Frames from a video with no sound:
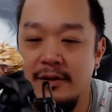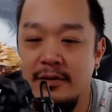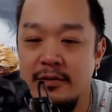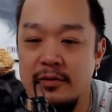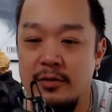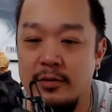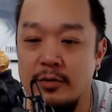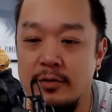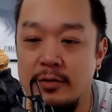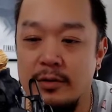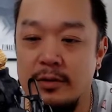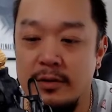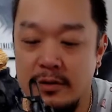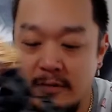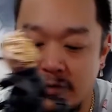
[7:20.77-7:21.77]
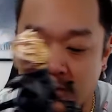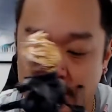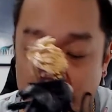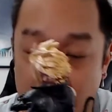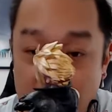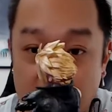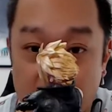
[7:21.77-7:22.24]
So this is a
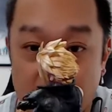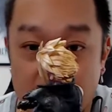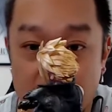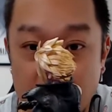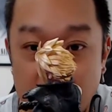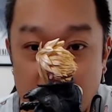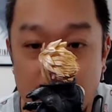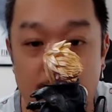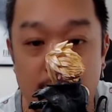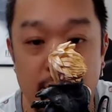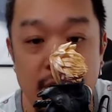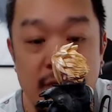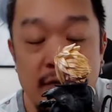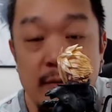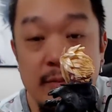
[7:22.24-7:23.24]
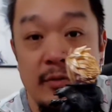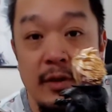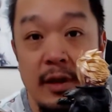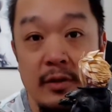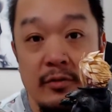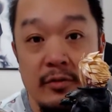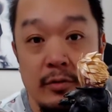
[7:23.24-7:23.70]
pretty
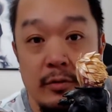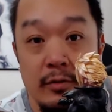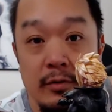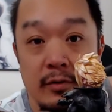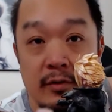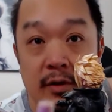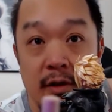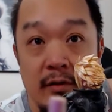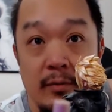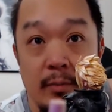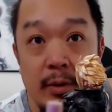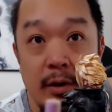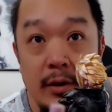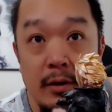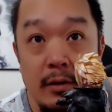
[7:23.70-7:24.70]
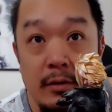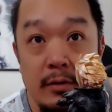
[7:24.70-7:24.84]
substantial size peg.